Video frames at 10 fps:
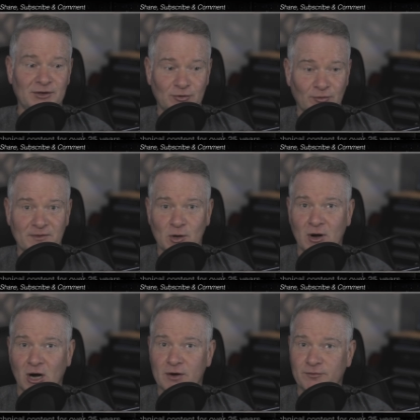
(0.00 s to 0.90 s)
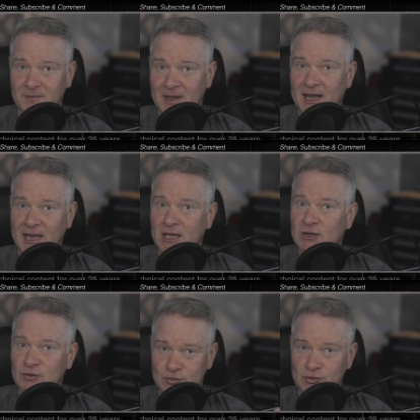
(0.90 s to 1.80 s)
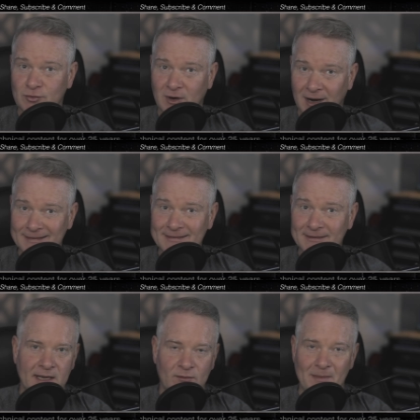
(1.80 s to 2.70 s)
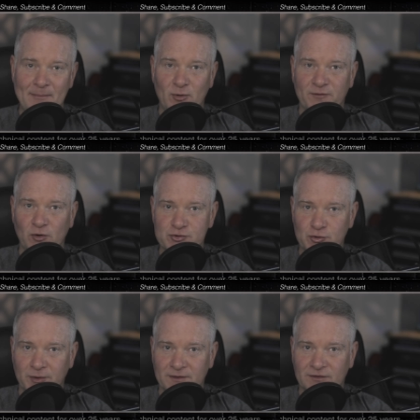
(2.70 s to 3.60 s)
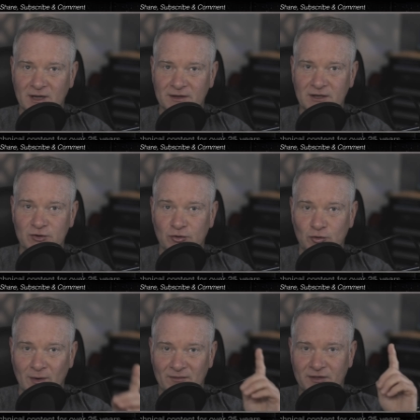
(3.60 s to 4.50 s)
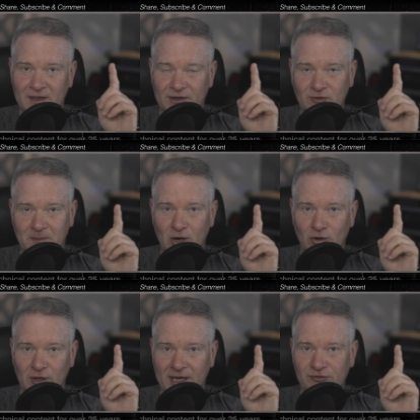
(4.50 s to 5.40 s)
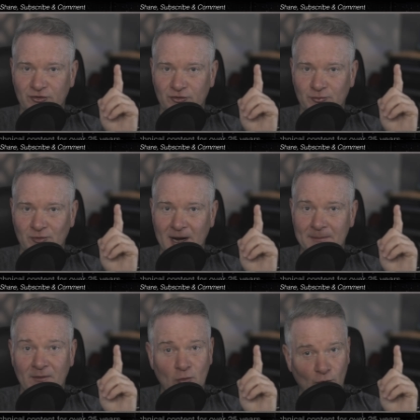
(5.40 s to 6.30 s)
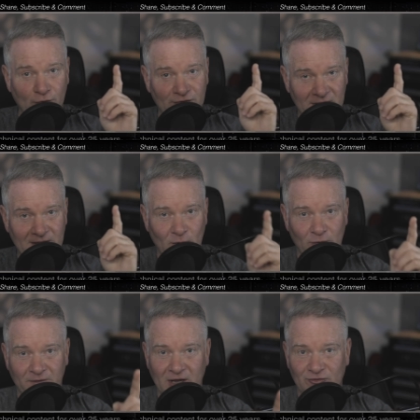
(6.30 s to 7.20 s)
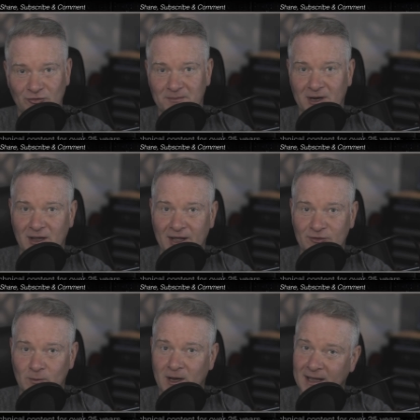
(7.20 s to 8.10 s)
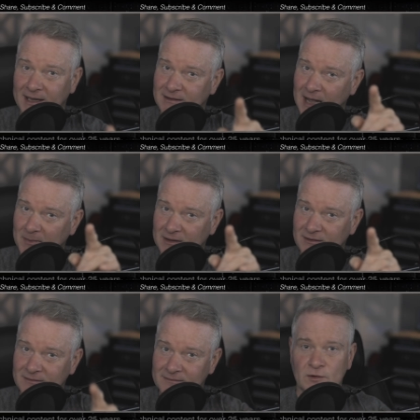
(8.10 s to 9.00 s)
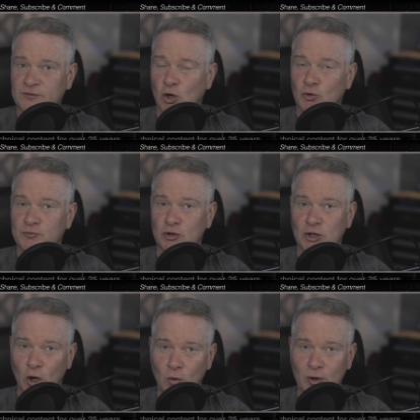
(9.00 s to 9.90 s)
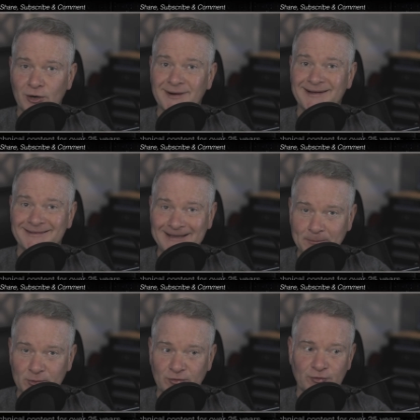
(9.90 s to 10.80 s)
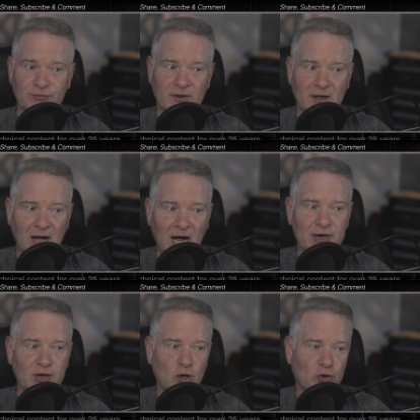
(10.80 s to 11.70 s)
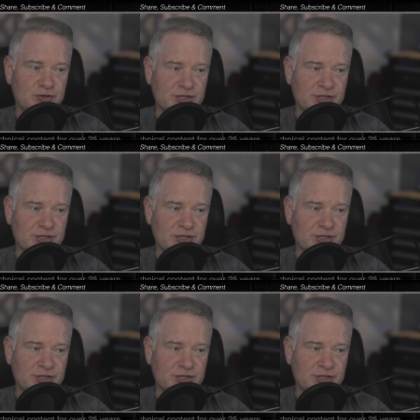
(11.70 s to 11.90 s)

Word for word: your video card from getting too hot? Remember, if you're enjoying this content, you can do everything that's up here like, share, subscribe. Of course, hit that notification bell as well and comment. So, to lower temperatures on your